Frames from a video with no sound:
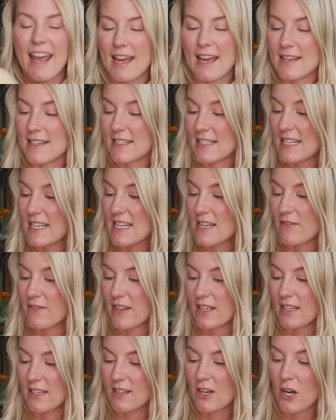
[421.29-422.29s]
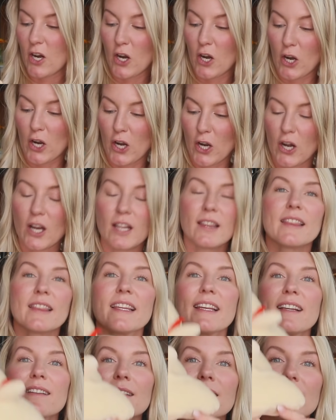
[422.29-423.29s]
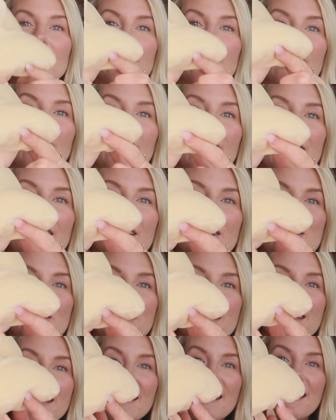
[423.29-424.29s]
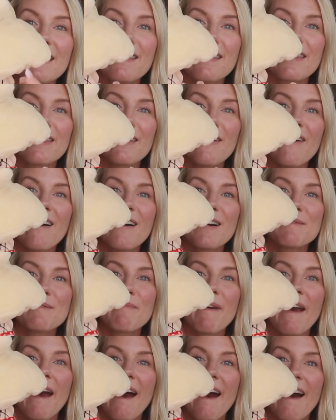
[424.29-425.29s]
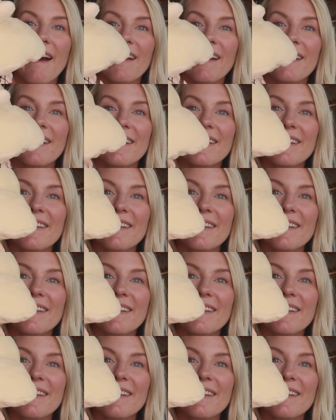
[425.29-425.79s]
and even her little cheeky thong back.